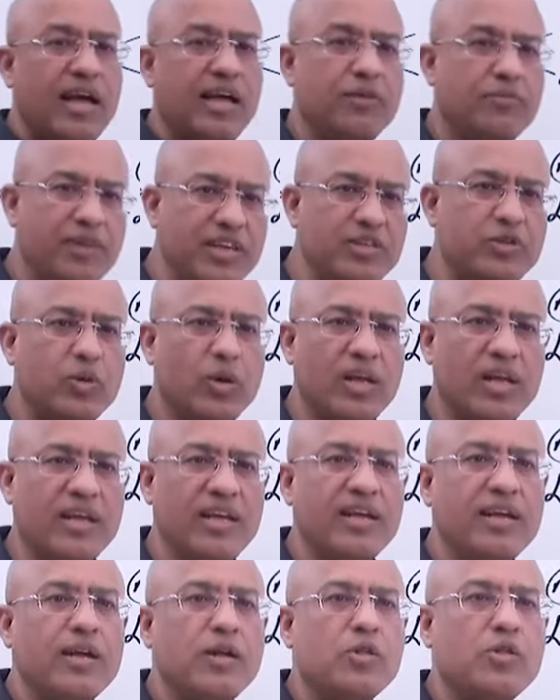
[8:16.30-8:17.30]

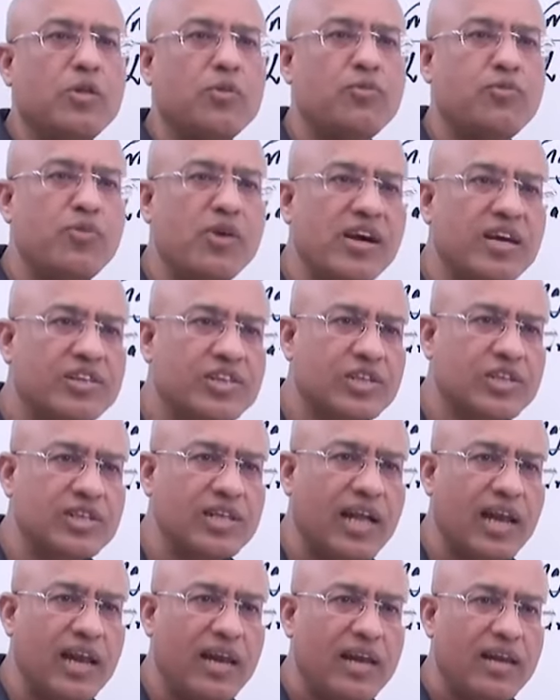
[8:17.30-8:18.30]
eventually the
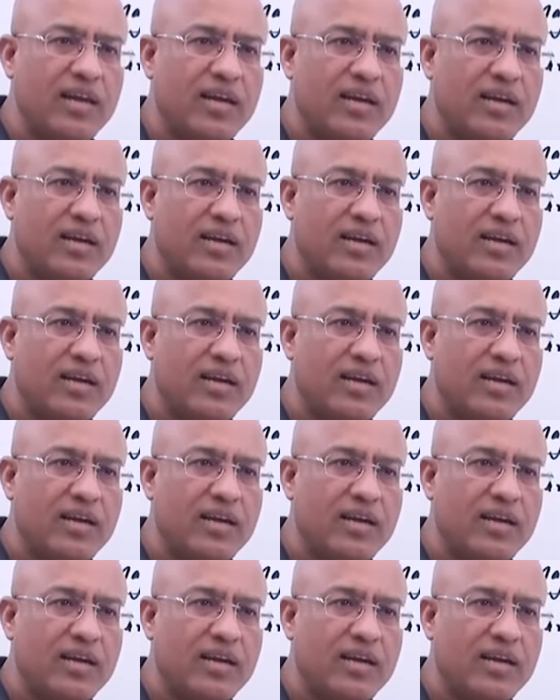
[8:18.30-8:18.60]
functional